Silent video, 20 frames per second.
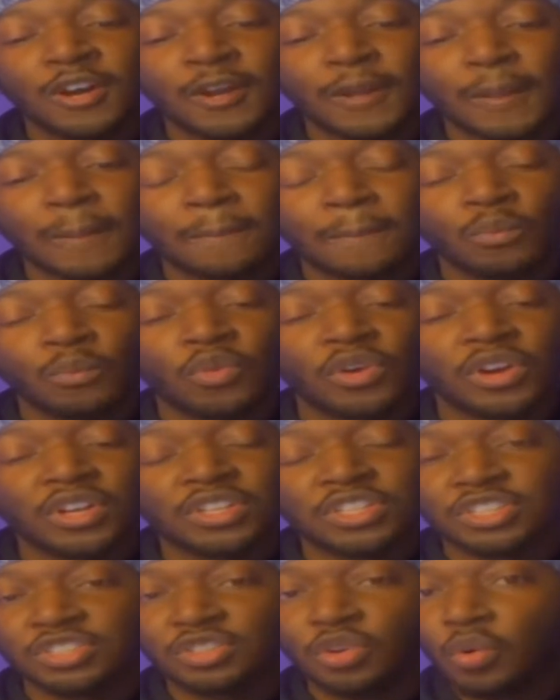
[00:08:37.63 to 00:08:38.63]
want to
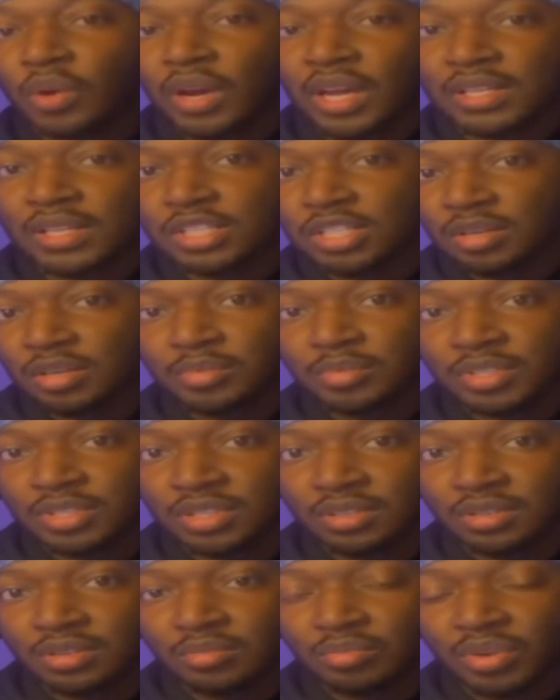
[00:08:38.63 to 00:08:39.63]
just go ahead and jump into
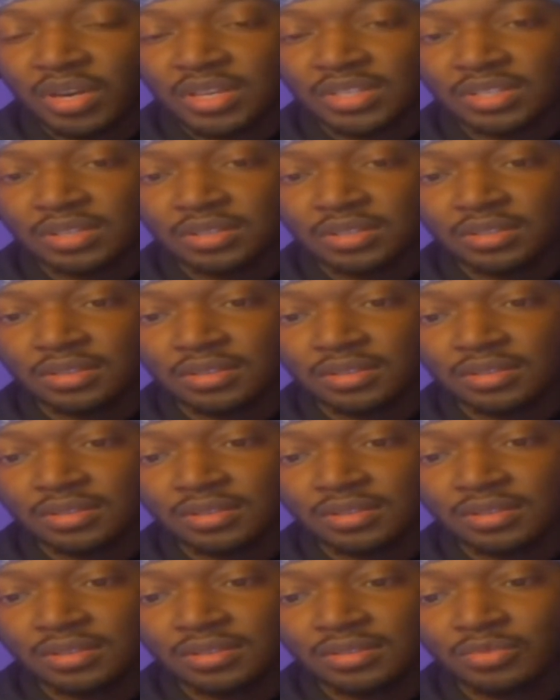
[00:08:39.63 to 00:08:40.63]
the present,
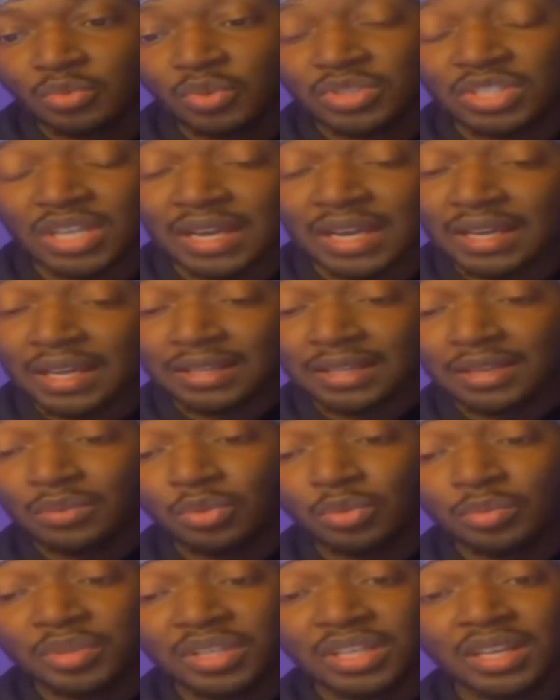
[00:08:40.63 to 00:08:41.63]
which I think we'll
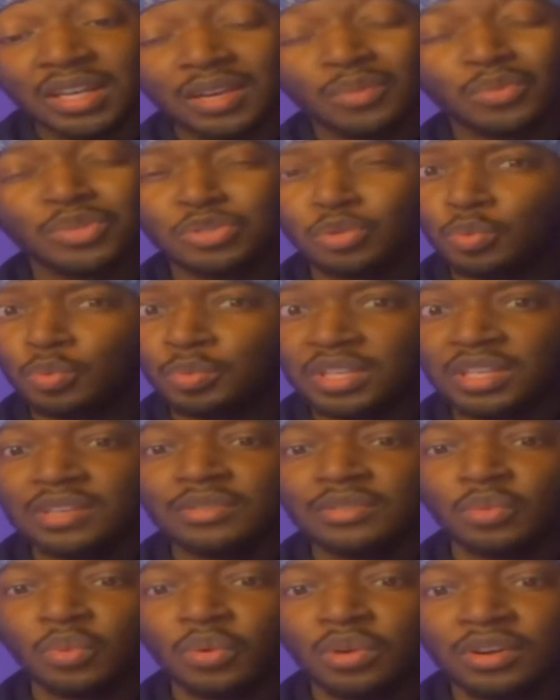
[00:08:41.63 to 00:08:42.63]
be getting, which will be
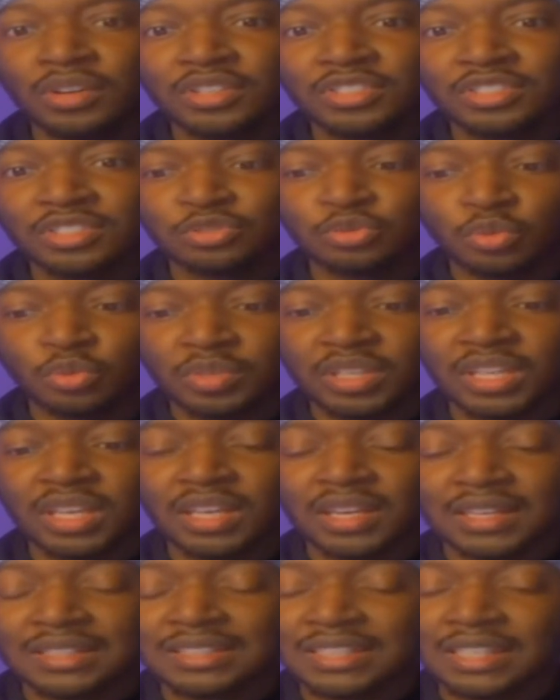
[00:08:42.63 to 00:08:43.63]
even worse because we'll be
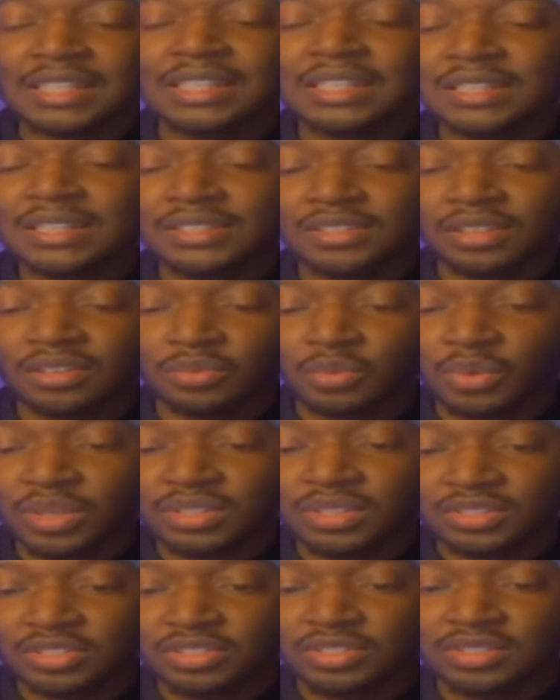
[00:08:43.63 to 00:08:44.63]
getting teased on
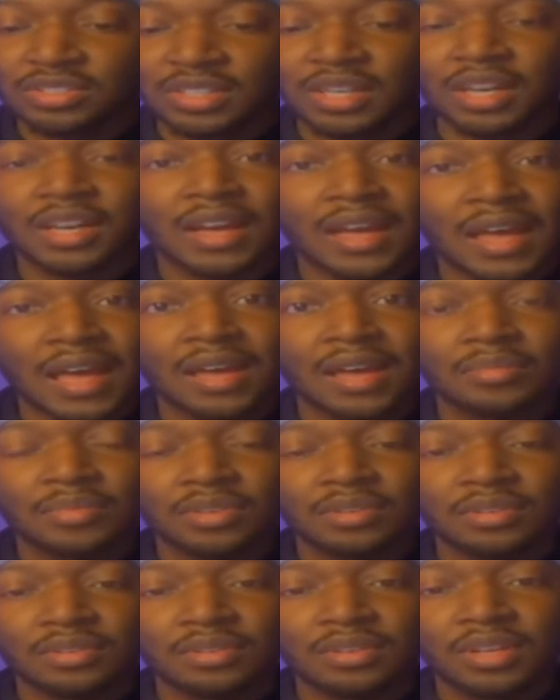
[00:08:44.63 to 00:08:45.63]
what's gonna
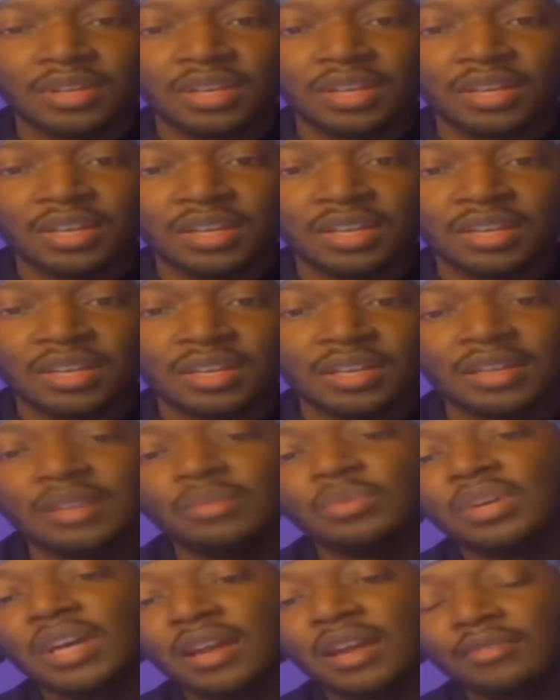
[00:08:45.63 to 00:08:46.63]
happen, and we
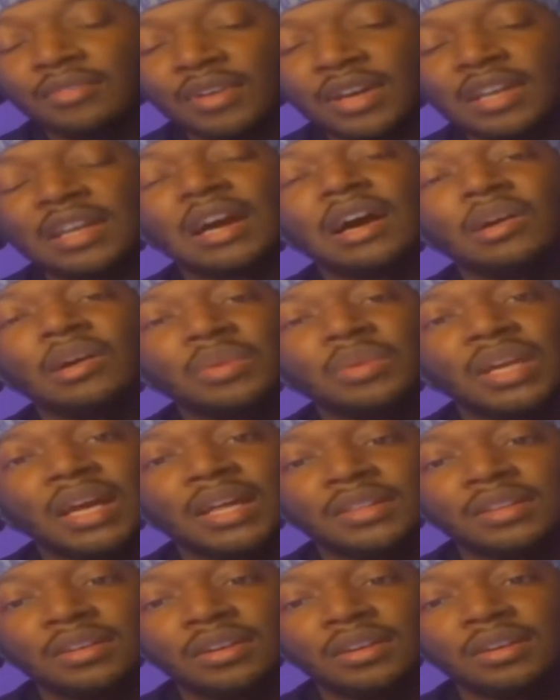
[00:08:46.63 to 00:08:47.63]
got to find out how we got
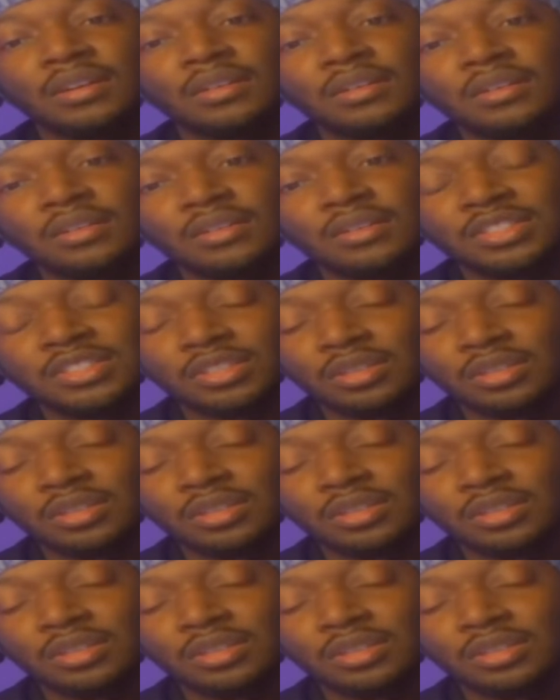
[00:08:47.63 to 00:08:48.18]
there. So